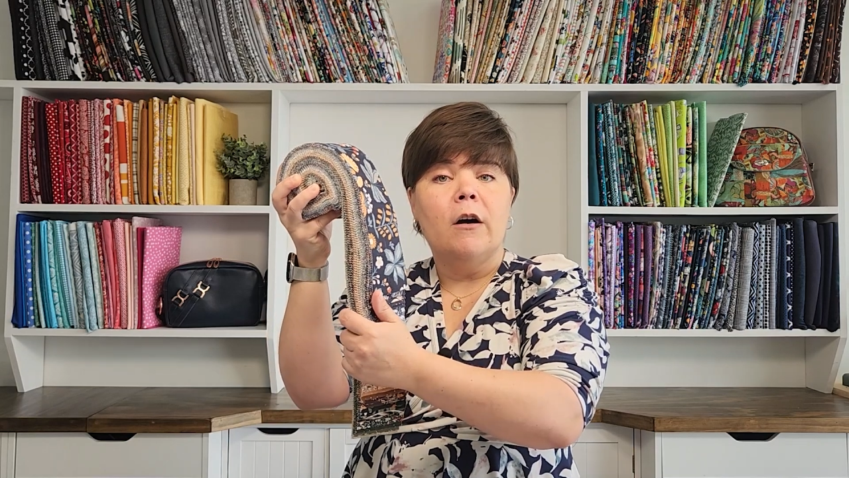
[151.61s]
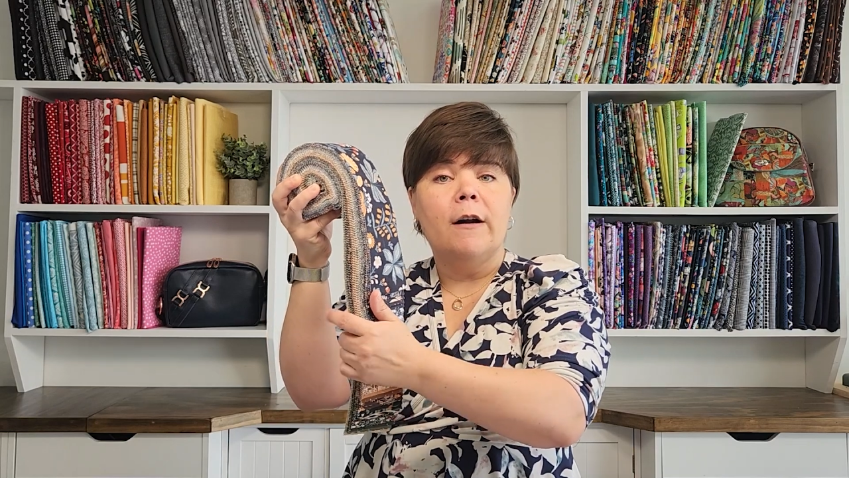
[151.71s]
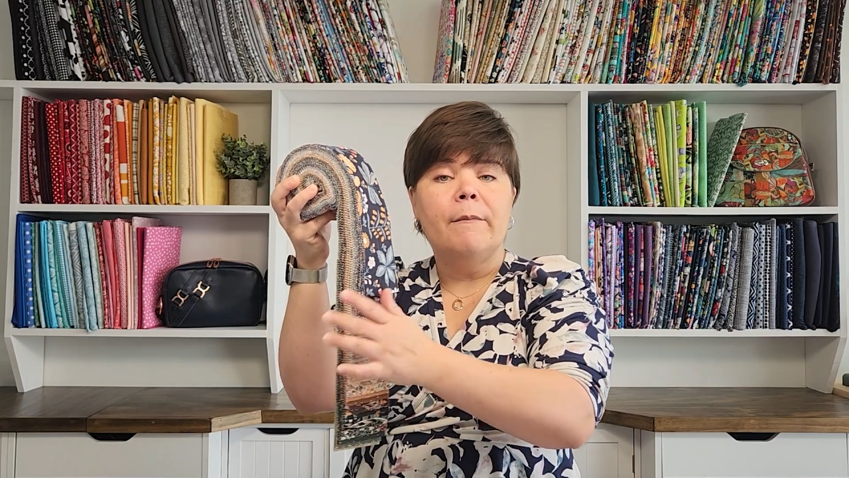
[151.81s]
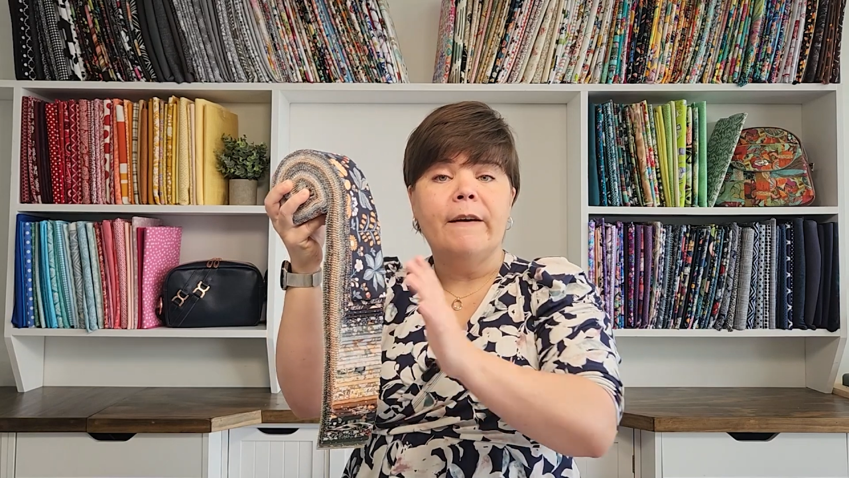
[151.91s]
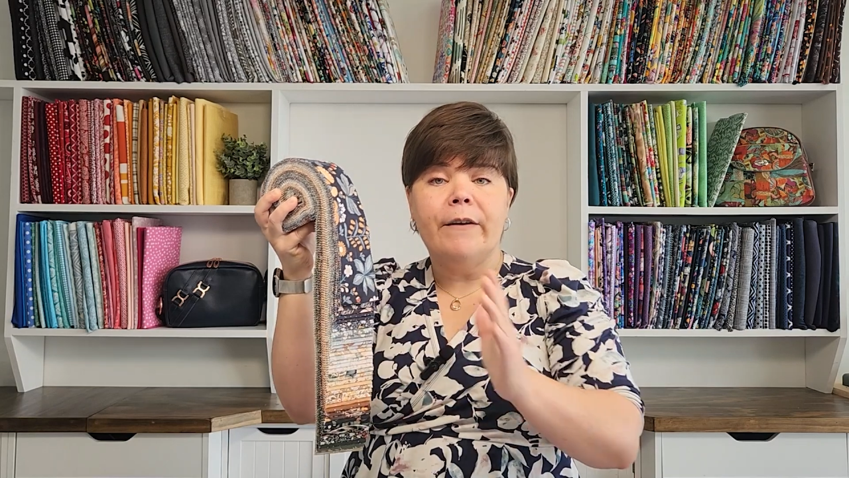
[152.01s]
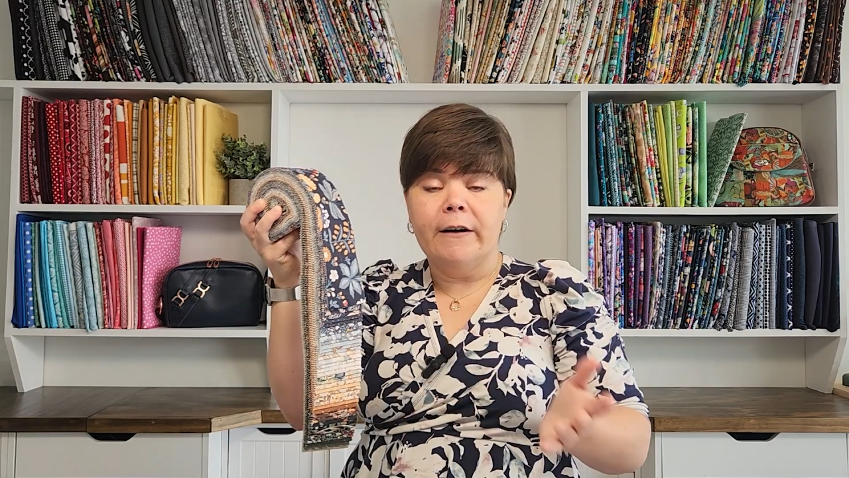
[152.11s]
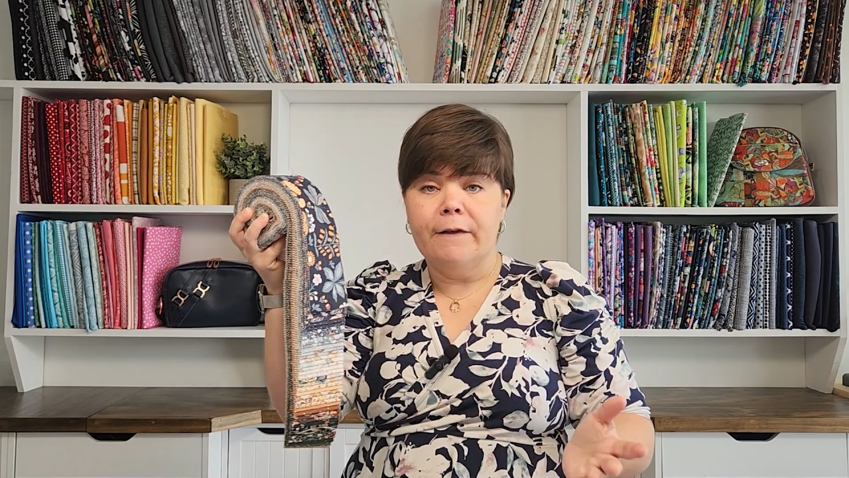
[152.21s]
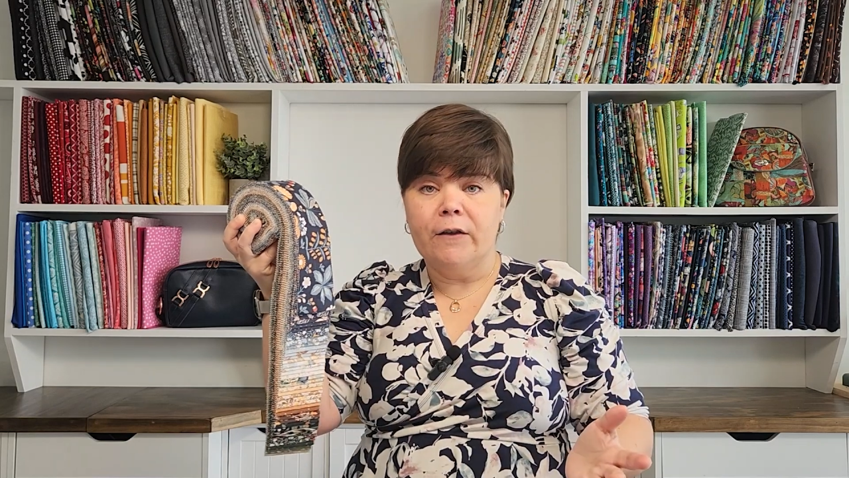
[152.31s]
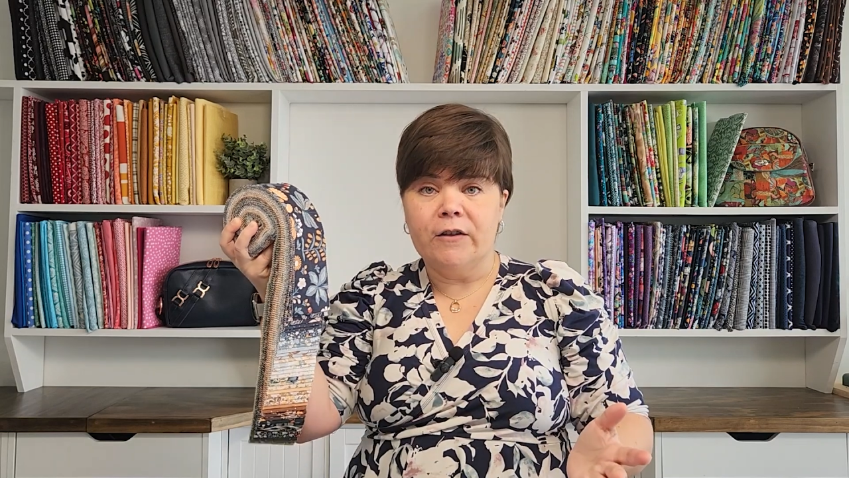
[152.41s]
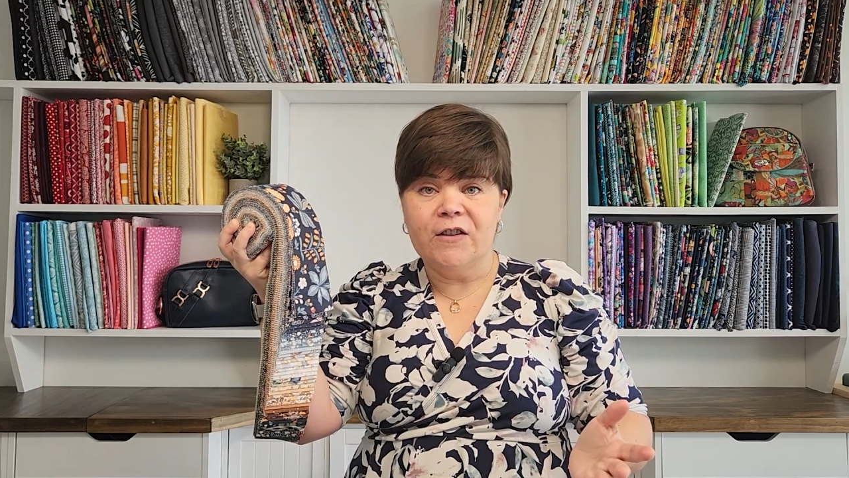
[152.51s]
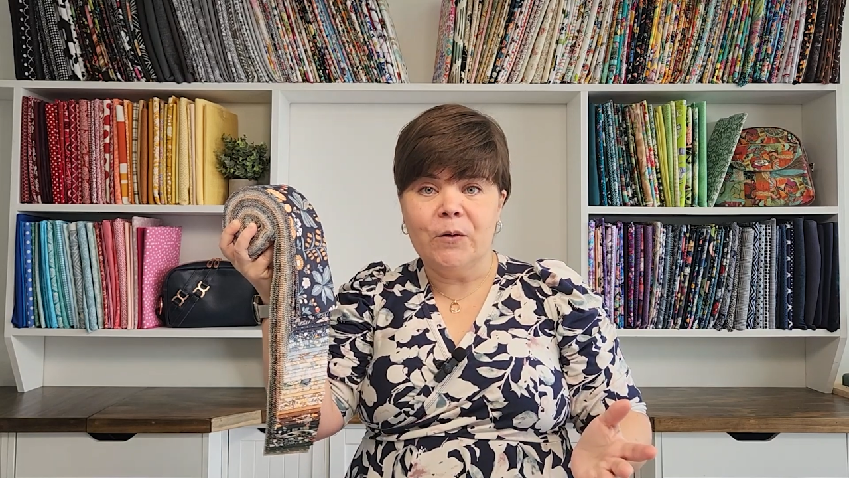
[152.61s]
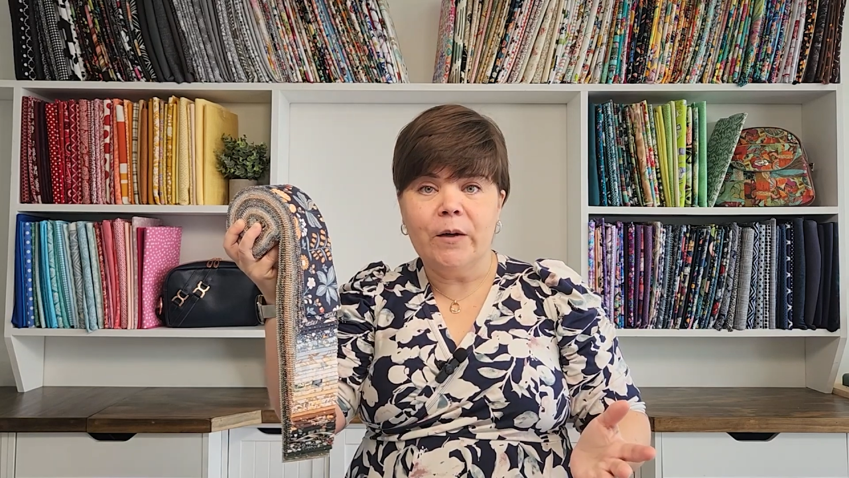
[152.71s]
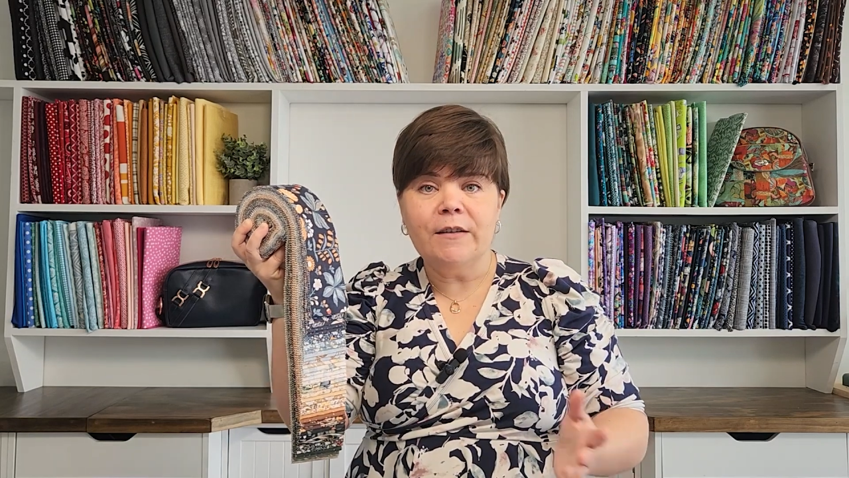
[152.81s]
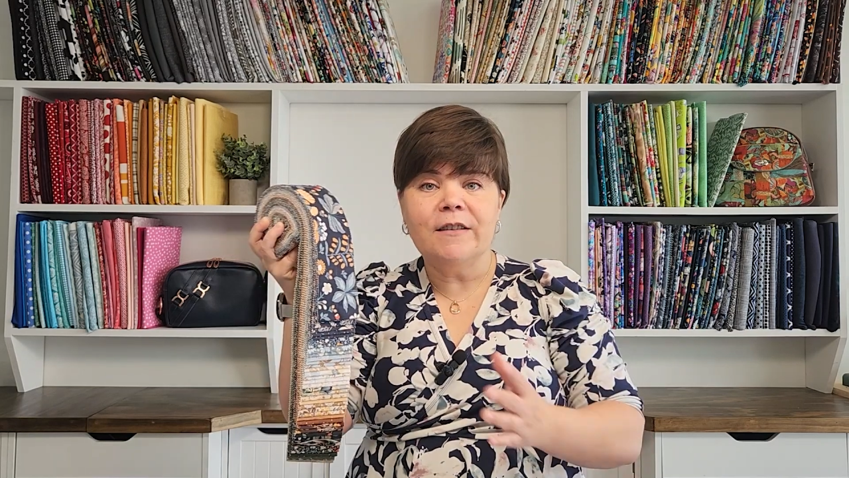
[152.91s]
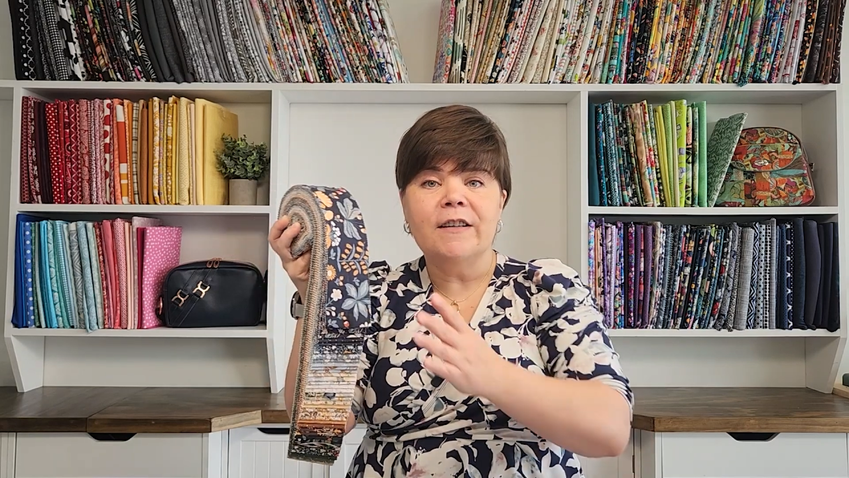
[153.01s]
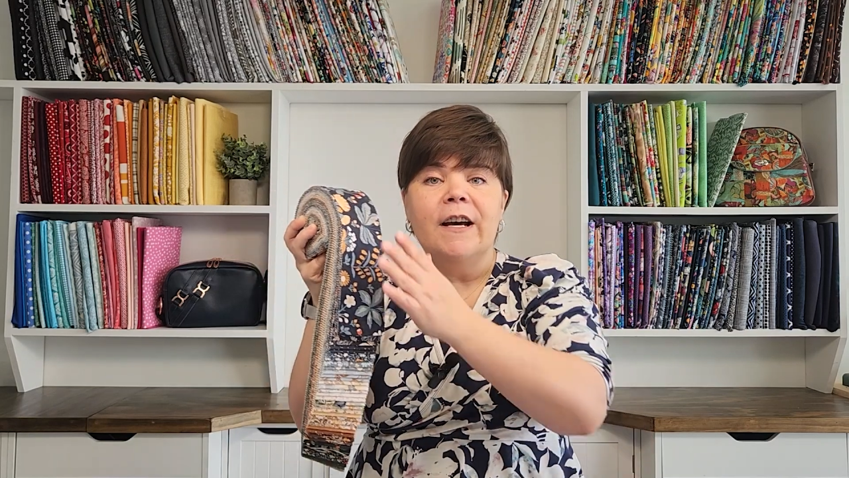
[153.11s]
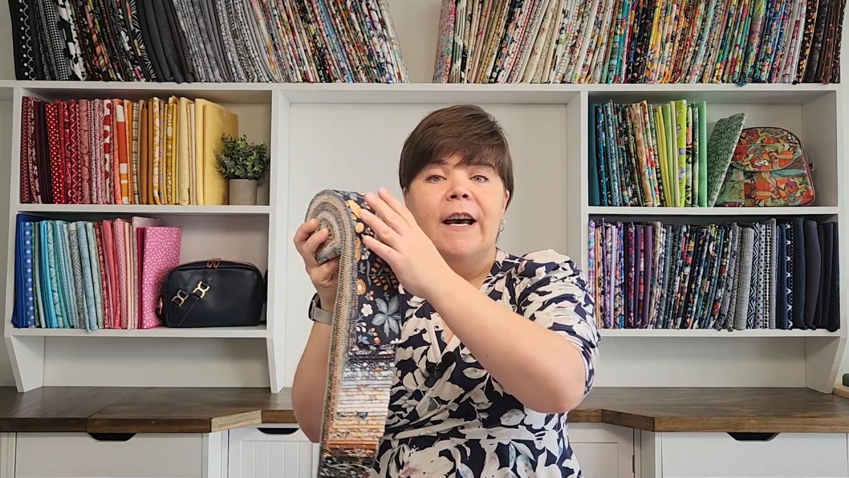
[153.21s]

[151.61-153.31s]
on my very first quilt,